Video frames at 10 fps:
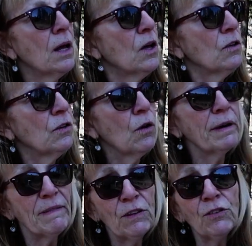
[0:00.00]
So
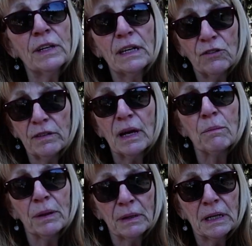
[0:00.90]
eventually it just
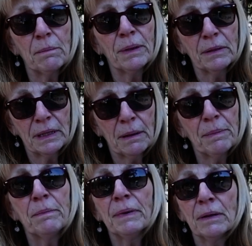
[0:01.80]
kept building up, building up,
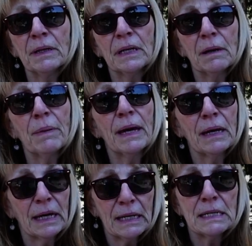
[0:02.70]
and building up.
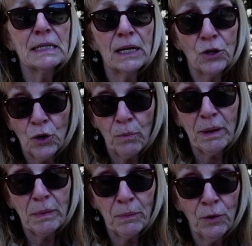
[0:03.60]
And like I said, no
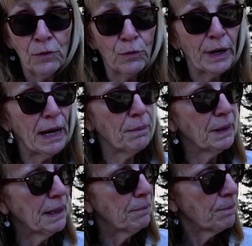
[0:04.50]
baby birds were happening.